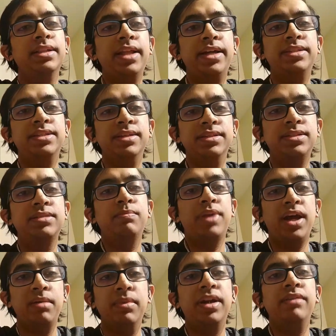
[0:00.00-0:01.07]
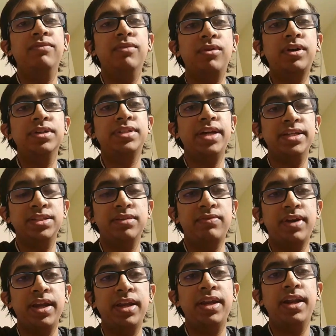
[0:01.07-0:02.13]
That's his primary focus as of
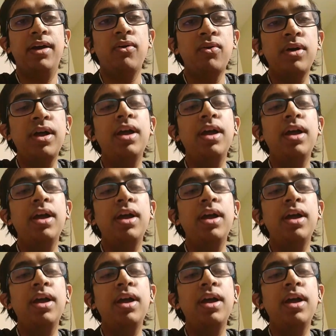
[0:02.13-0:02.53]
right now.